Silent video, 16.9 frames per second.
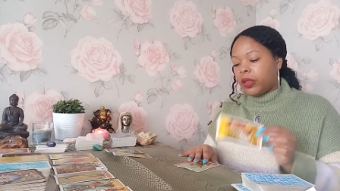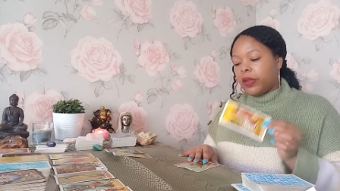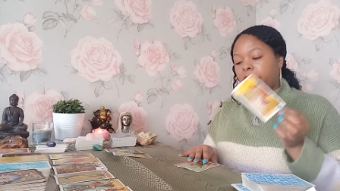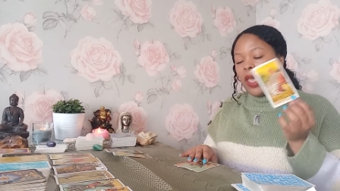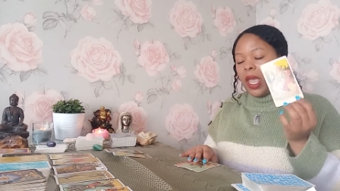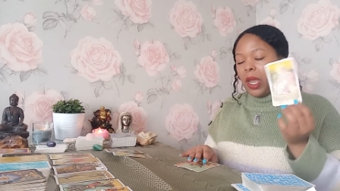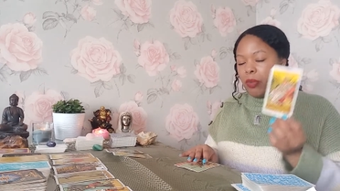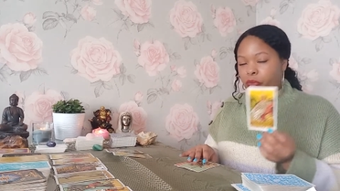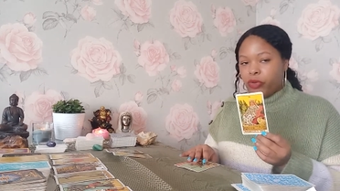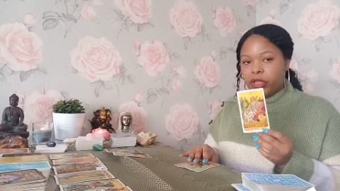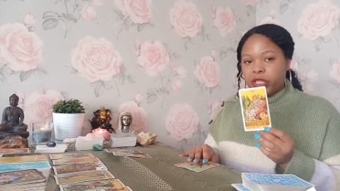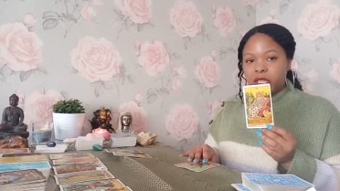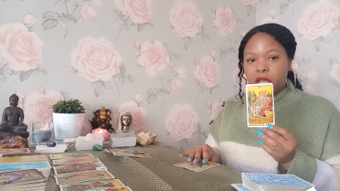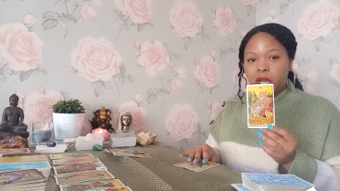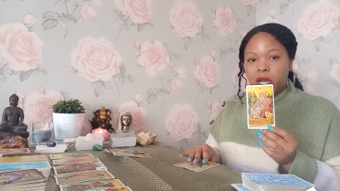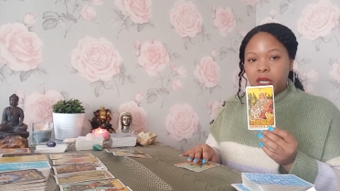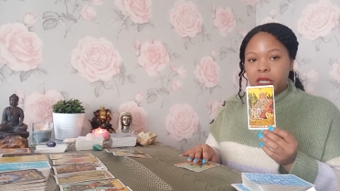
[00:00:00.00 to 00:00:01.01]
The Empress
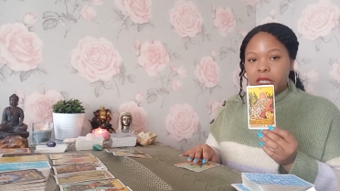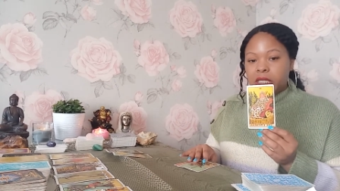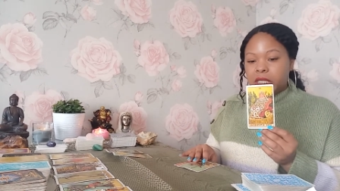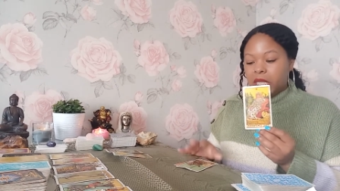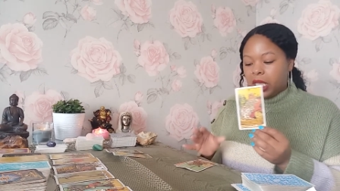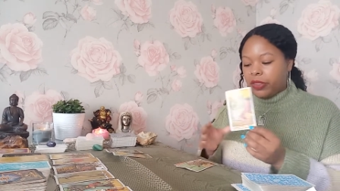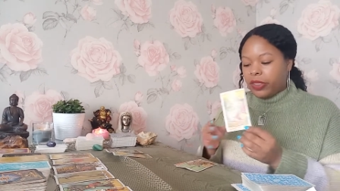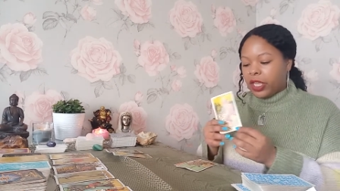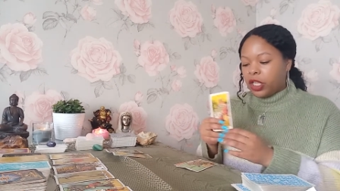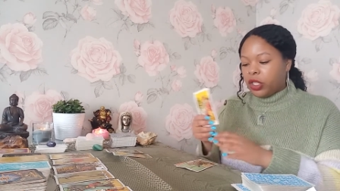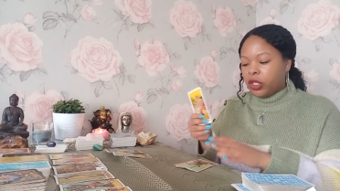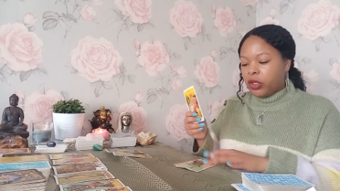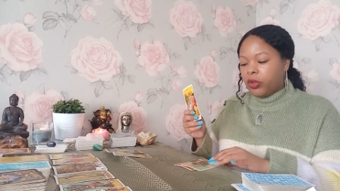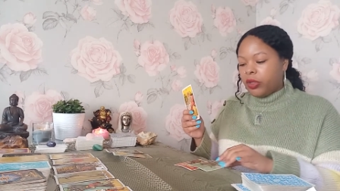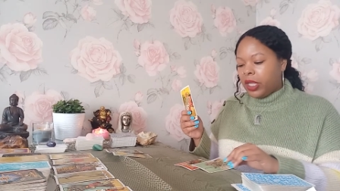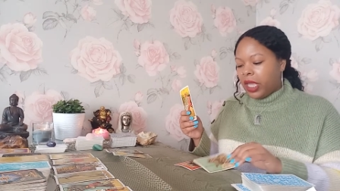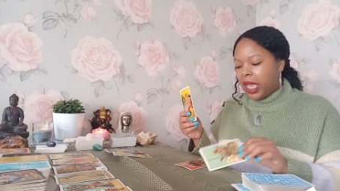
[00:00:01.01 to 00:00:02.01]
card is there. Thank
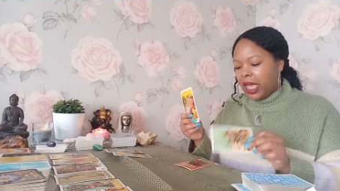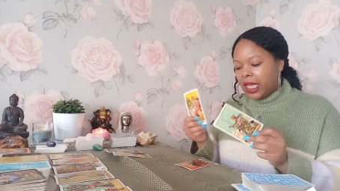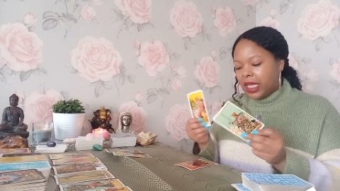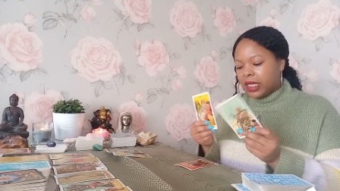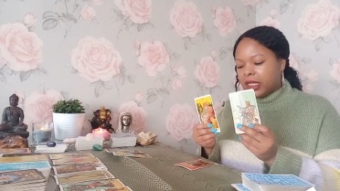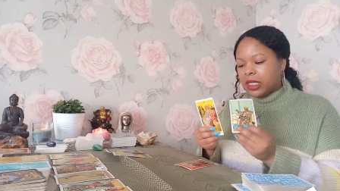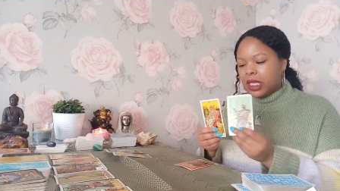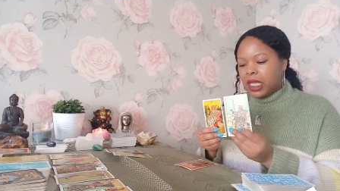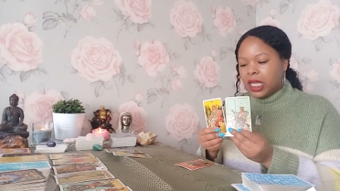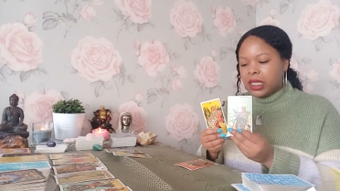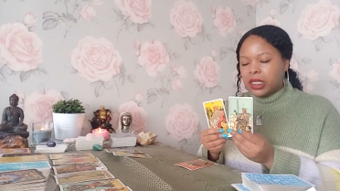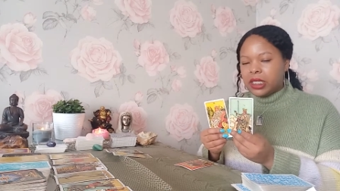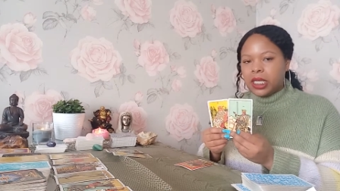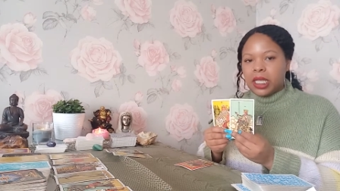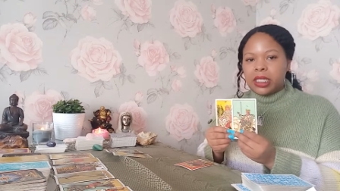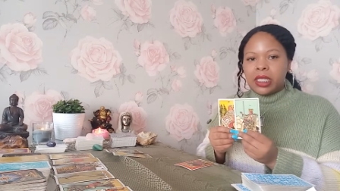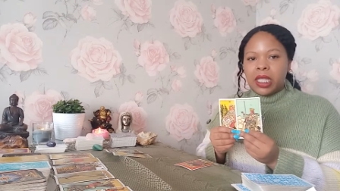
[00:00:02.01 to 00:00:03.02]
you. Yes, yes,
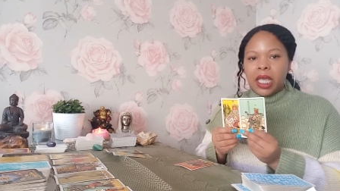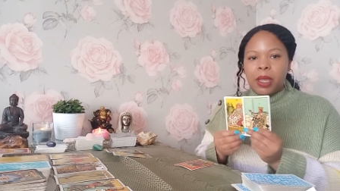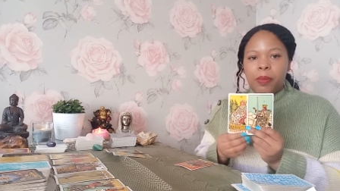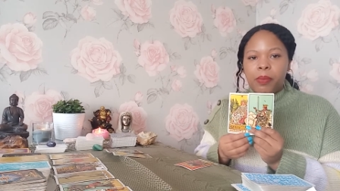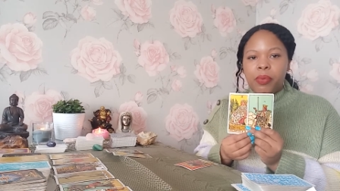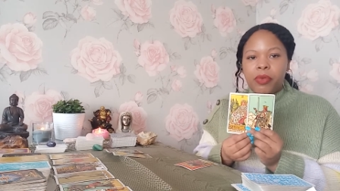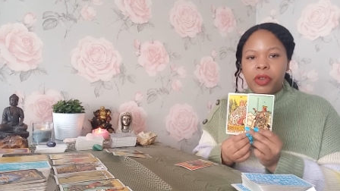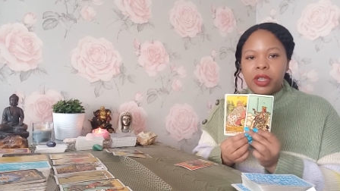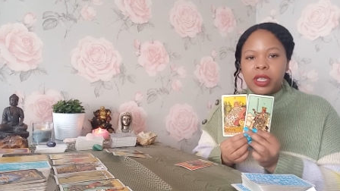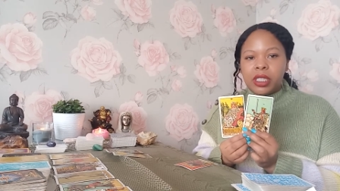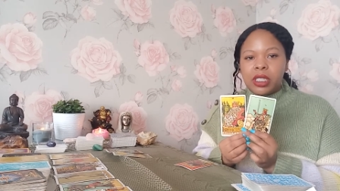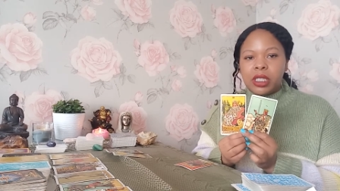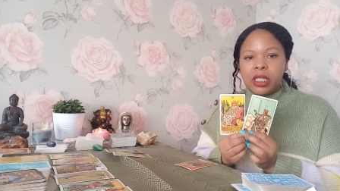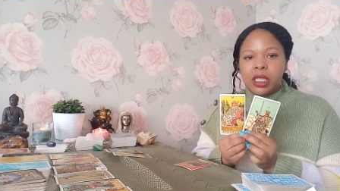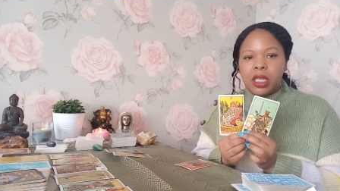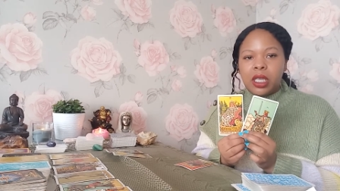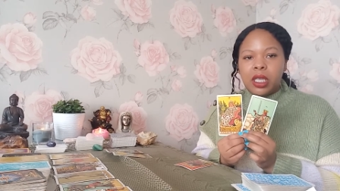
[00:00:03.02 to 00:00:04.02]
yes. The
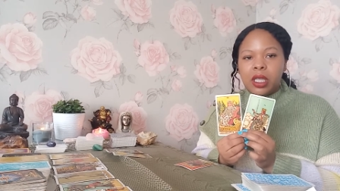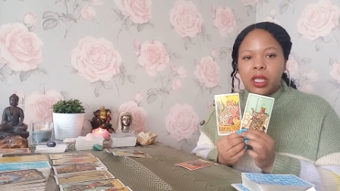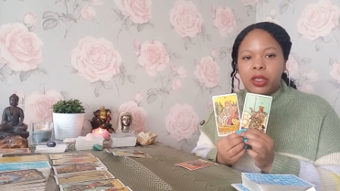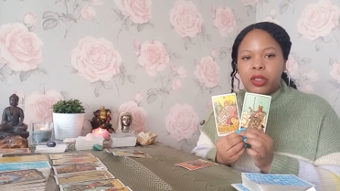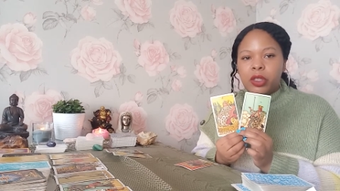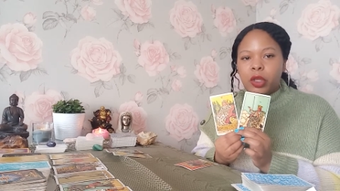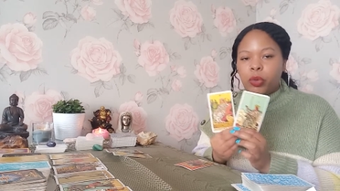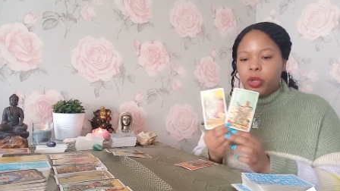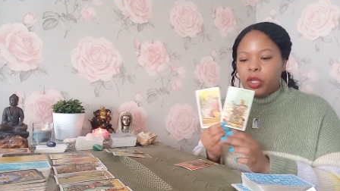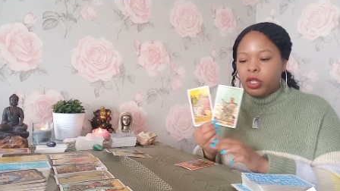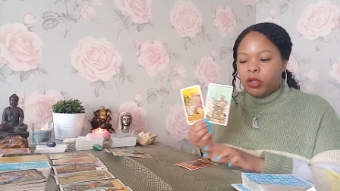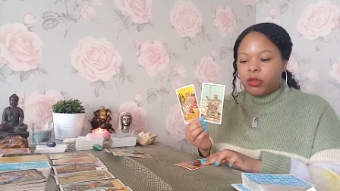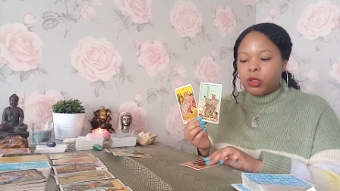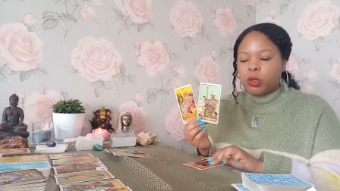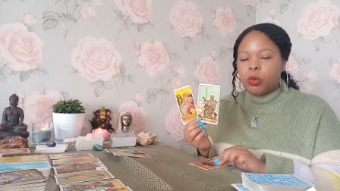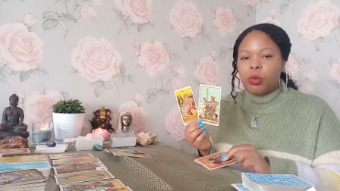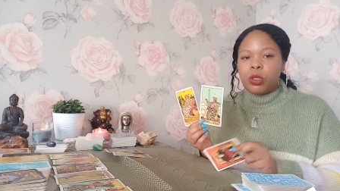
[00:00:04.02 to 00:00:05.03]
Empress, the Queen of
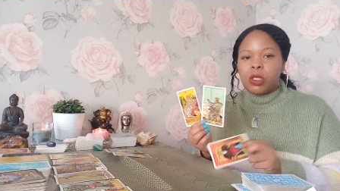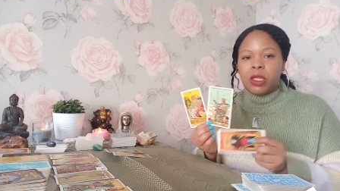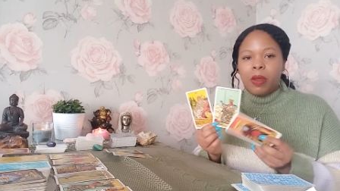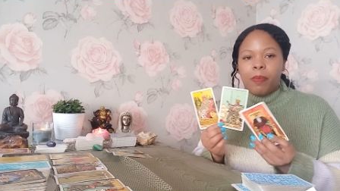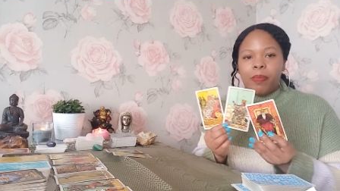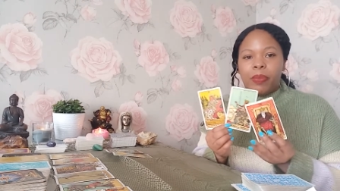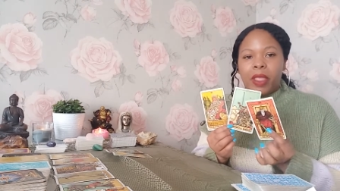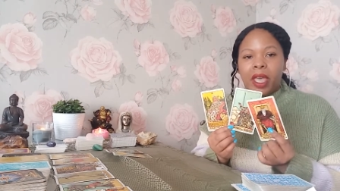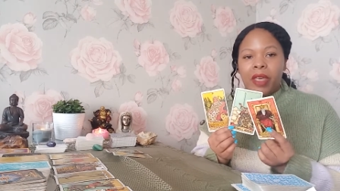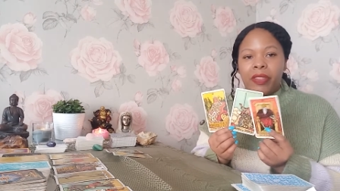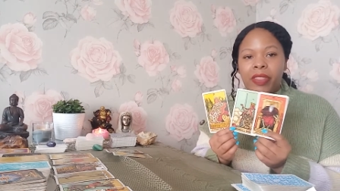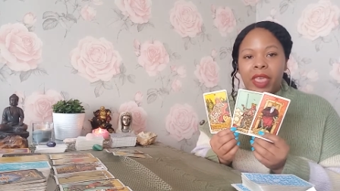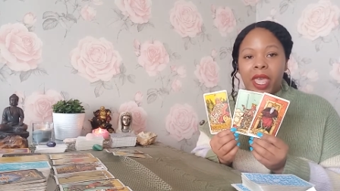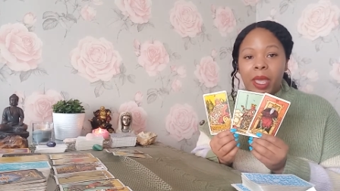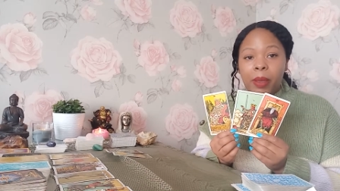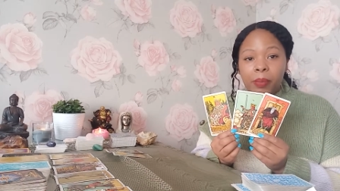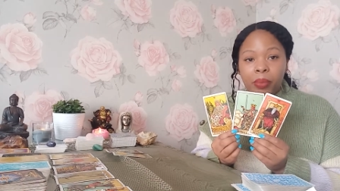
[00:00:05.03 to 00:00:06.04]
Swords, and
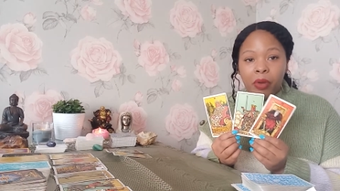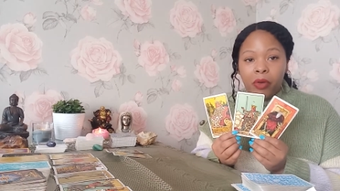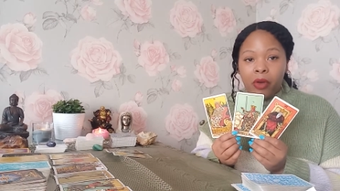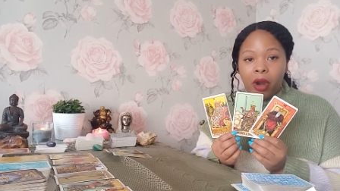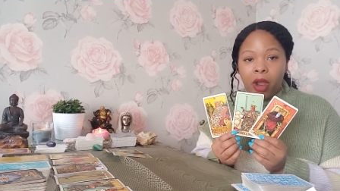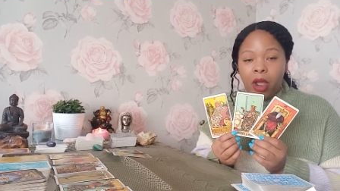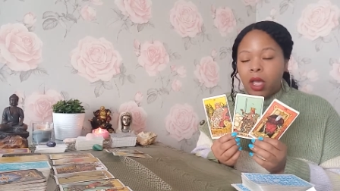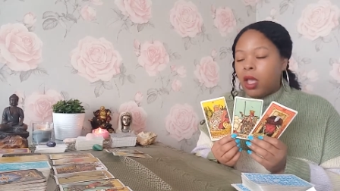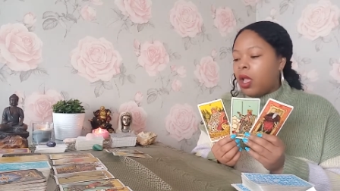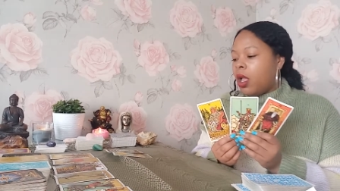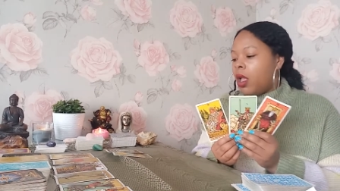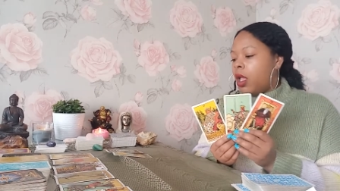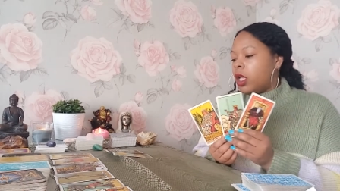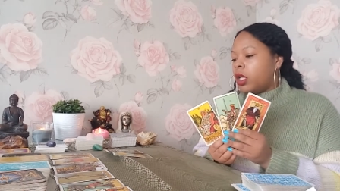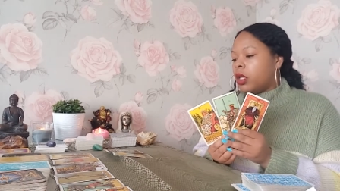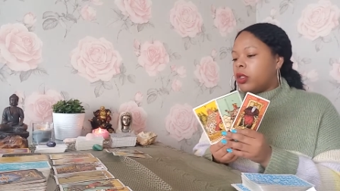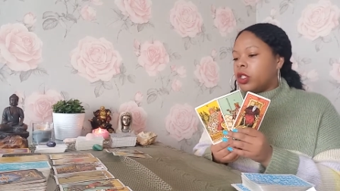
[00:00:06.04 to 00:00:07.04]
the Emperor.
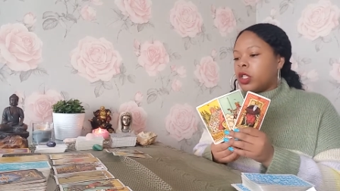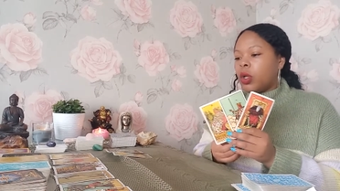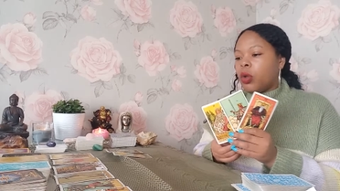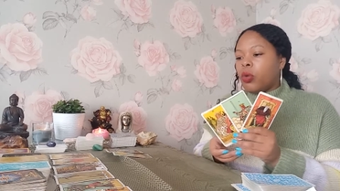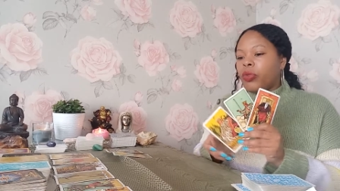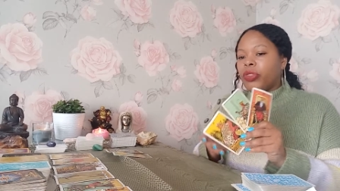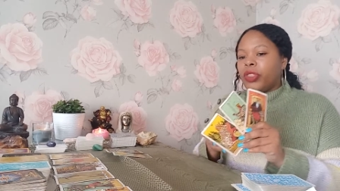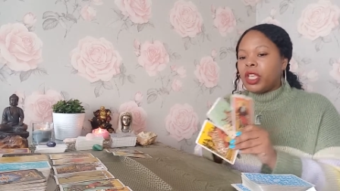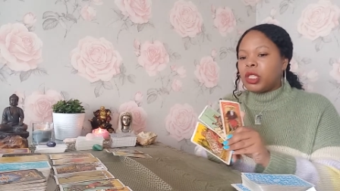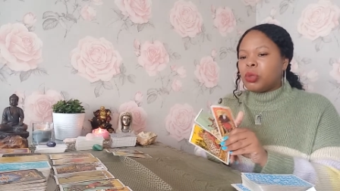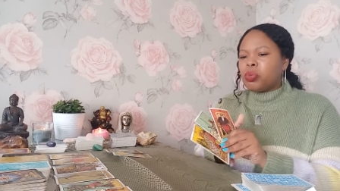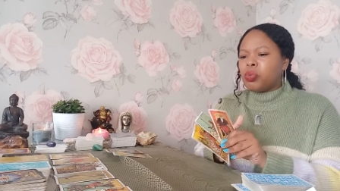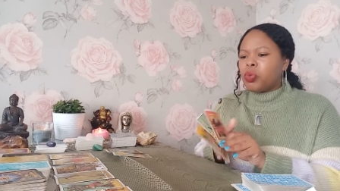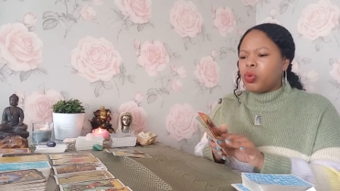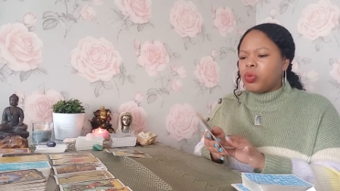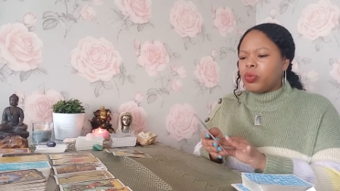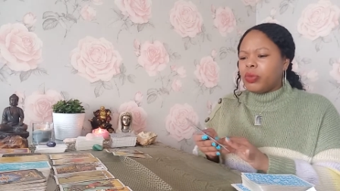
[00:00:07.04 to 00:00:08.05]
So this
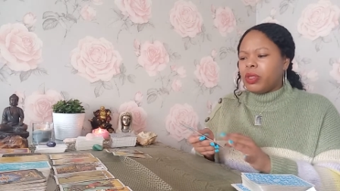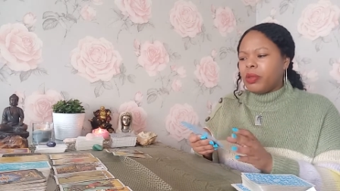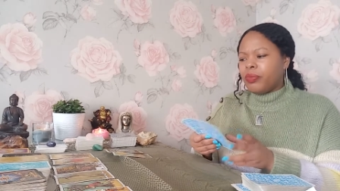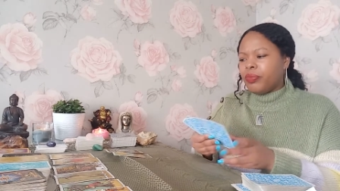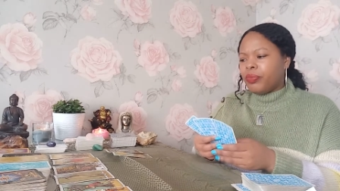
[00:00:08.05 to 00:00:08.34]
will...